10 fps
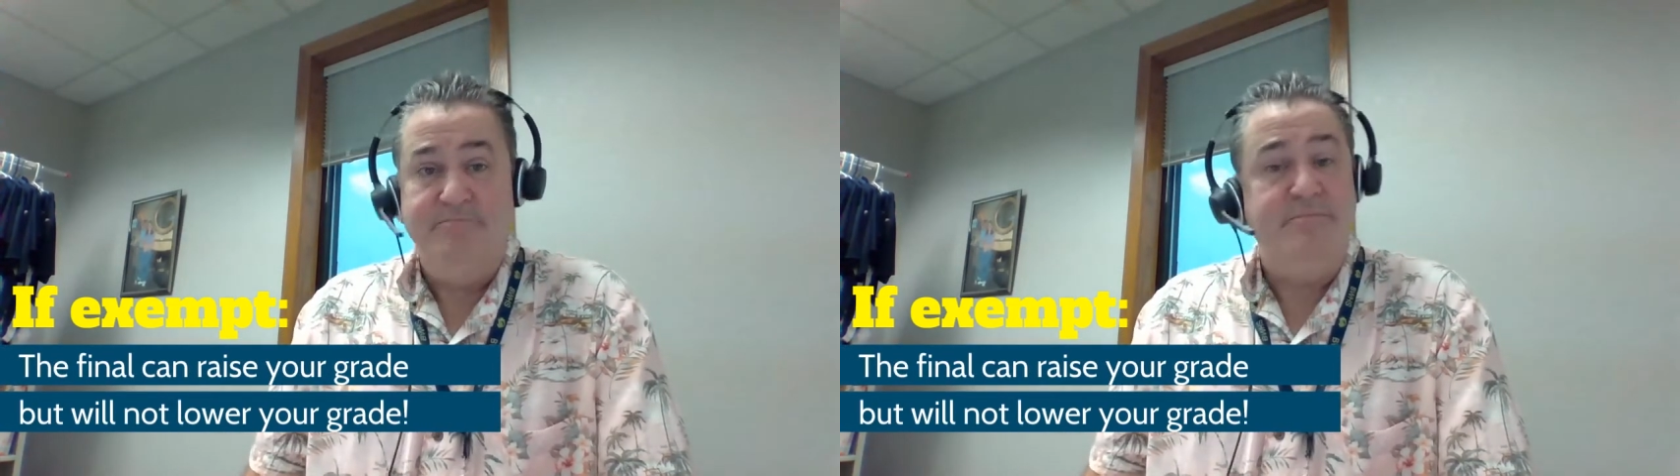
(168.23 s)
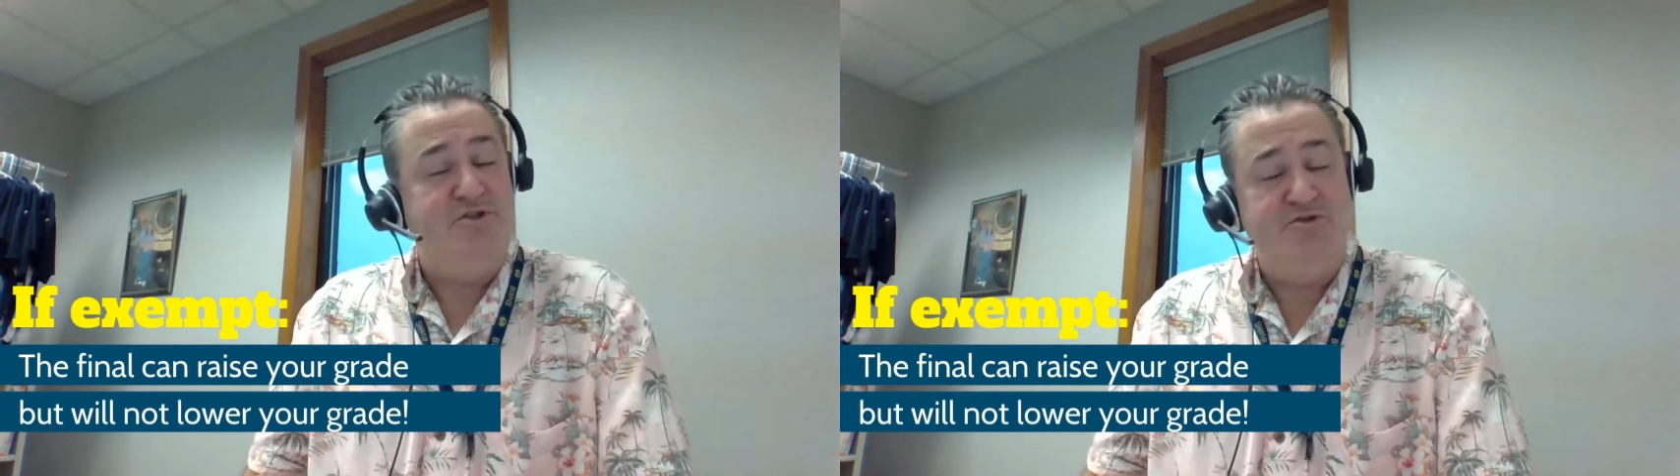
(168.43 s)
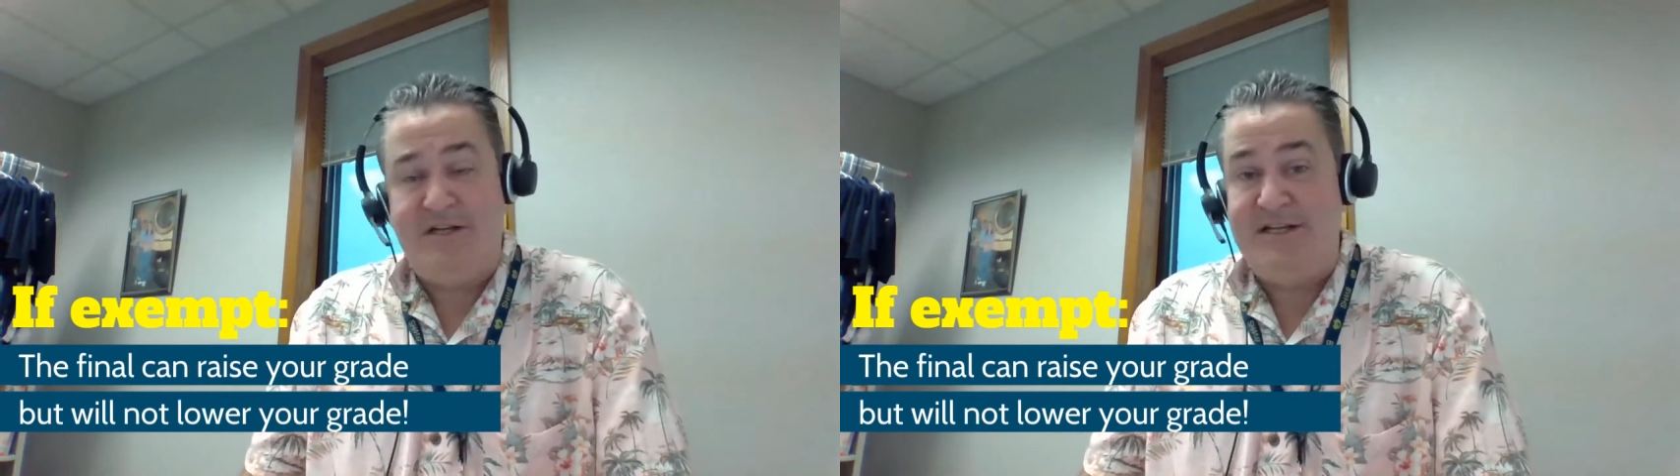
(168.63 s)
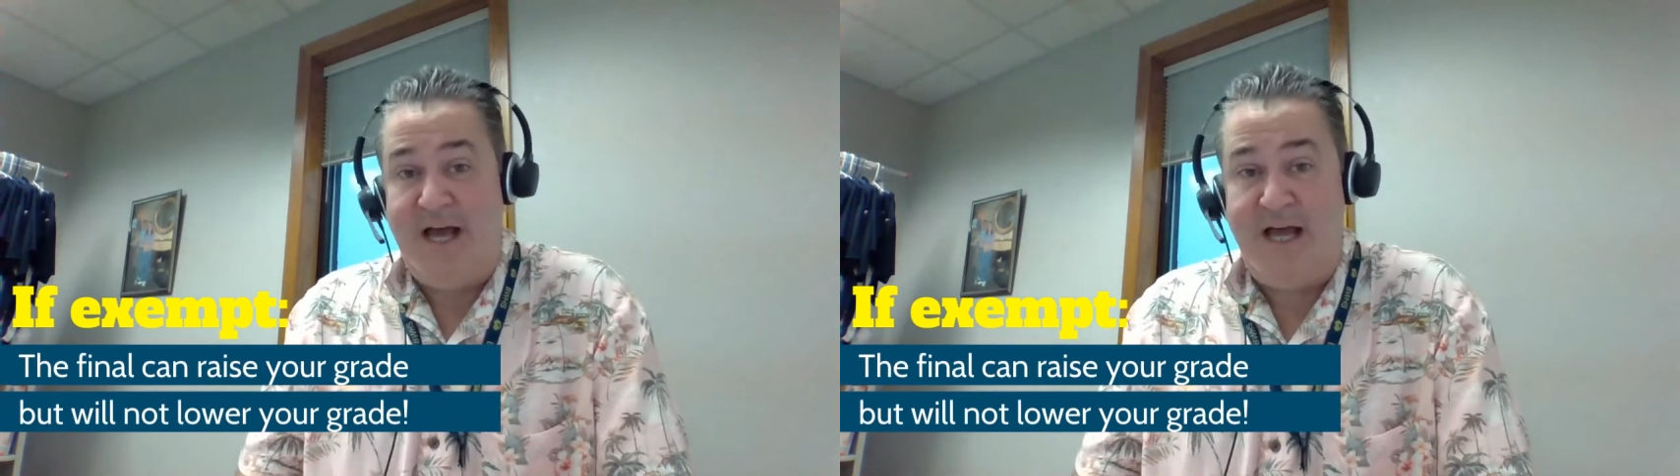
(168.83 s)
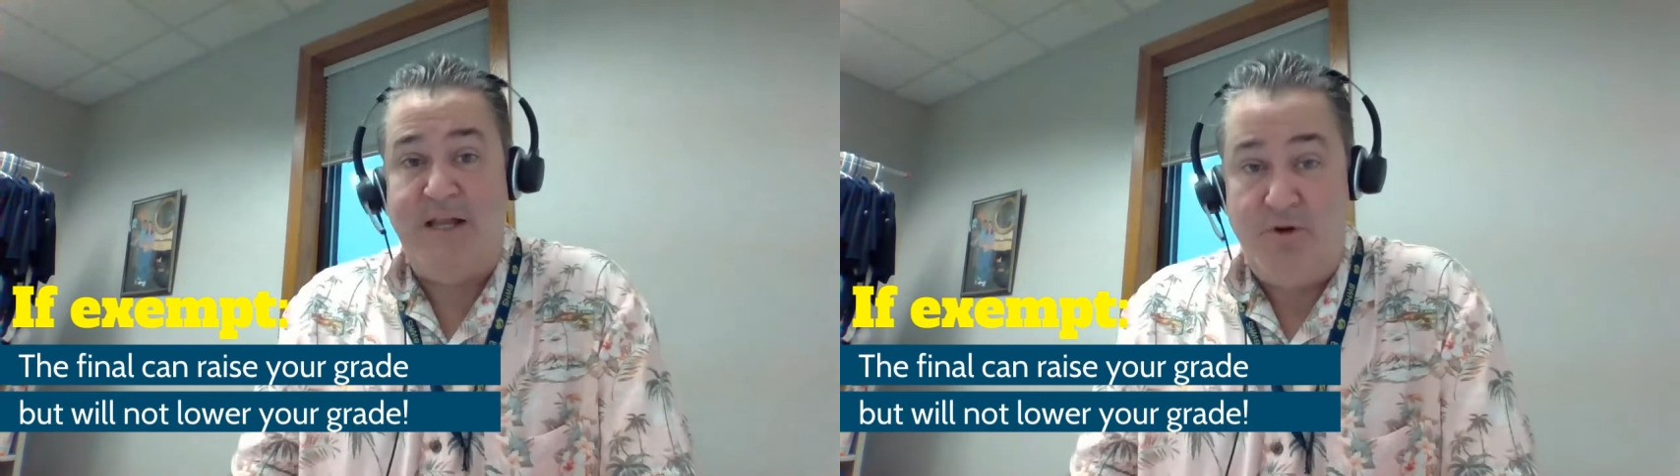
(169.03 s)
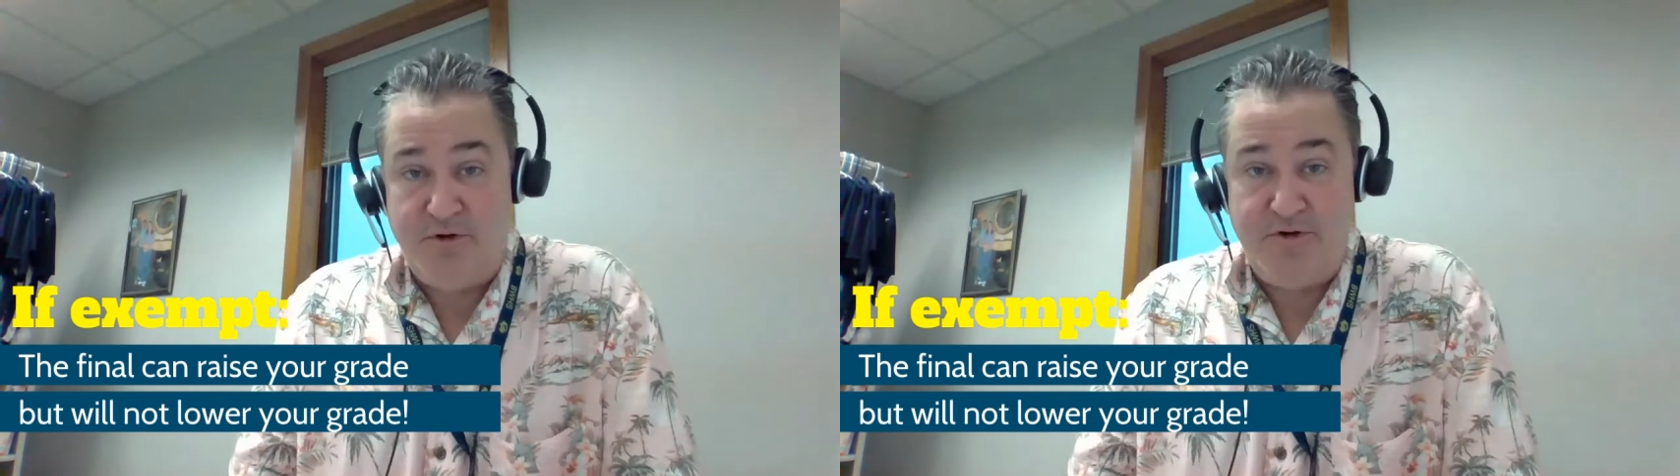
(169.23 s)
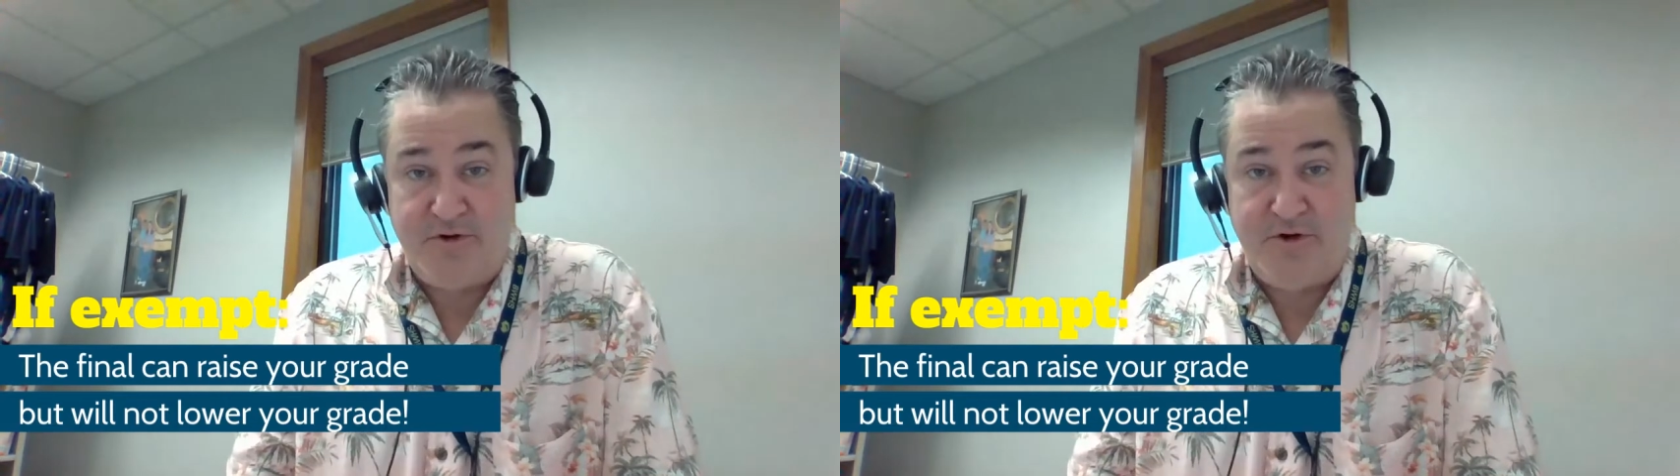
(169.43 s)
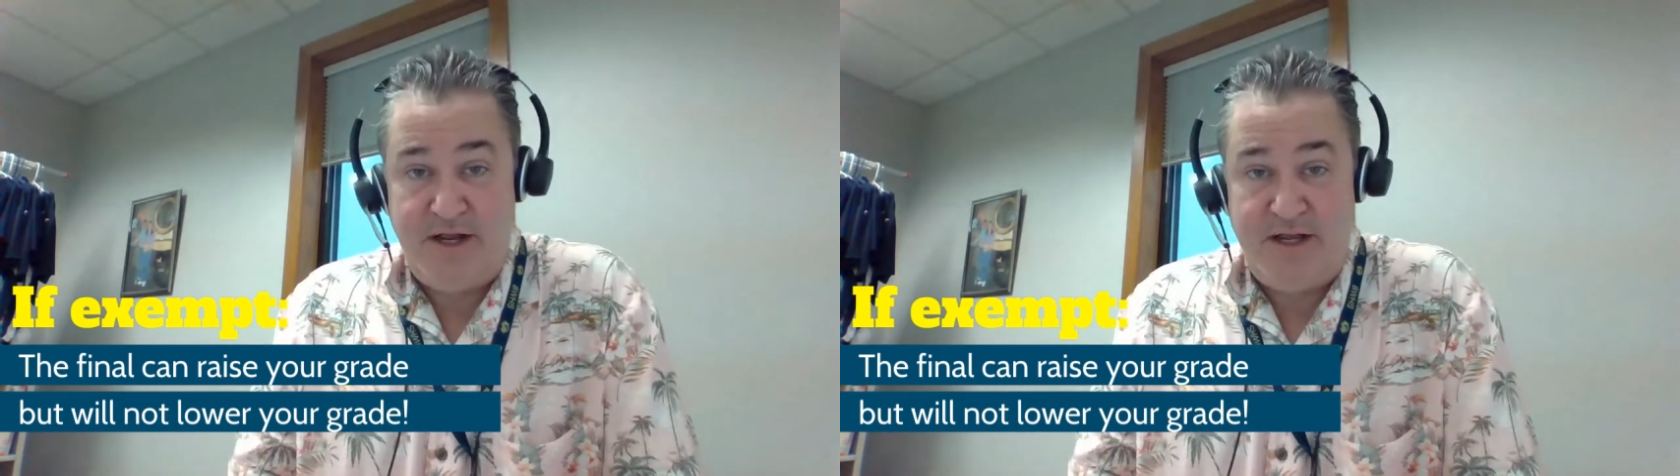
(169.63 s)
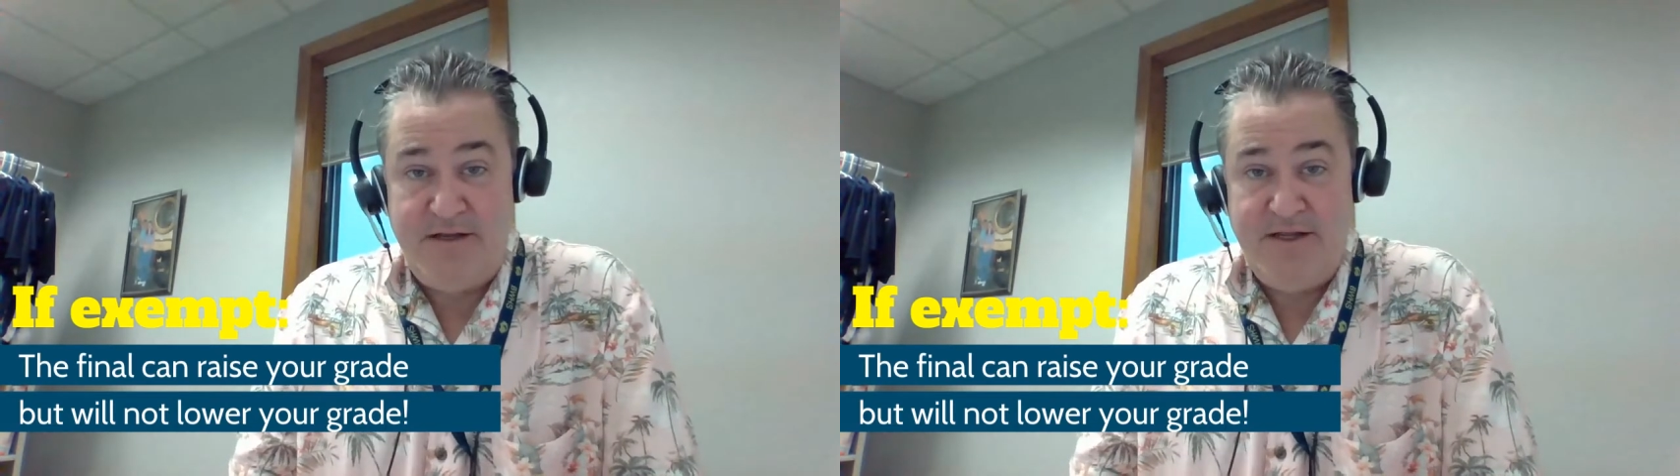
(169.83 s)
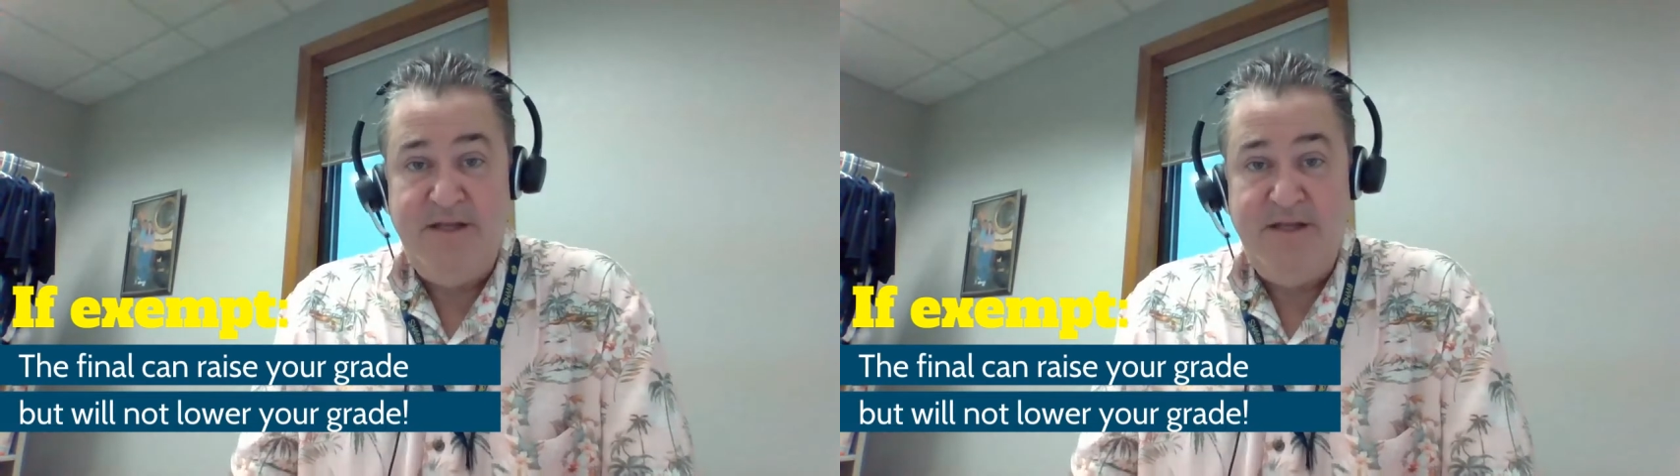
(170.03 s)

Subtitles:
but you cannot lower your grade.